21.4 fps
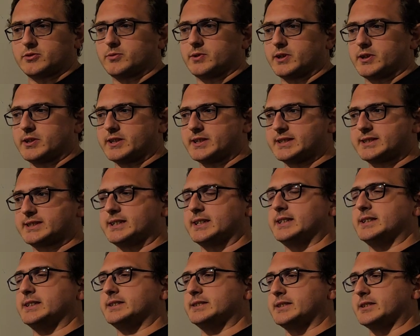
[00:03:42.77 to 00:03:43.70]
when he
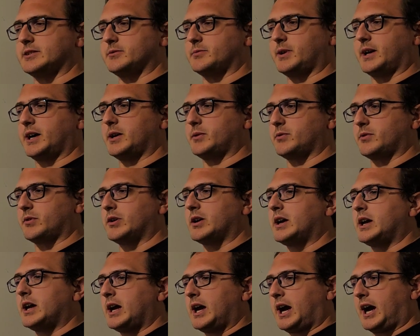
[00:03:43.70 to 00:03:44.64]
says in the Bible,
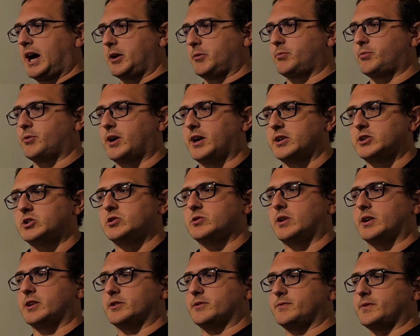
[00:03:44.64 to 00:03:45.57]
I brought
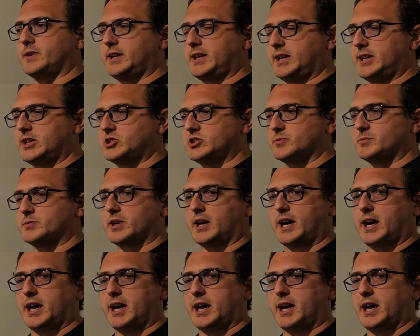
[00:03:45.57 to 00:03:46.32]
you out of Egypt,